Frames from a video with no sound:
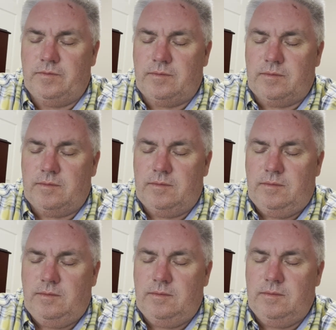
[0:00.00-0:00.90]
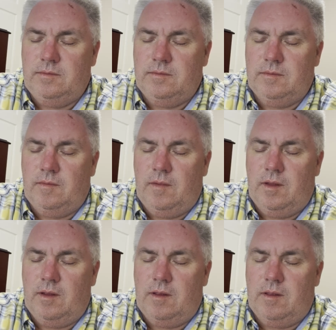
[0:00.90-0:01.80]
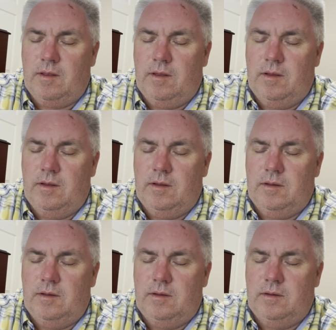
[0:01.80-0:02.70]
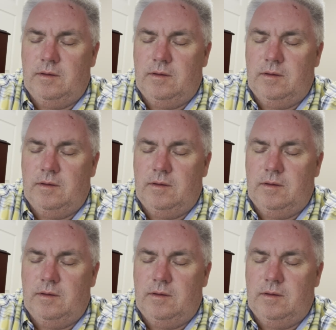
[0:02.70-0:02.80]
No one is speaking in this clip.